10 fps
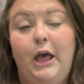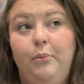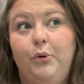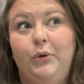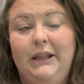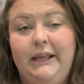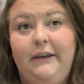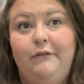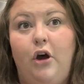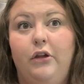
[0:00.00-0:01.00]

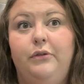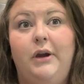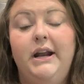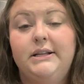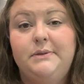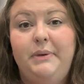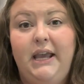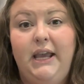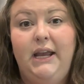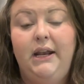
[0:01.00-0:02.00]
relieve arthritis
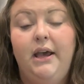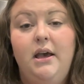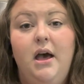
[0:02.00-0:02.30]
pain,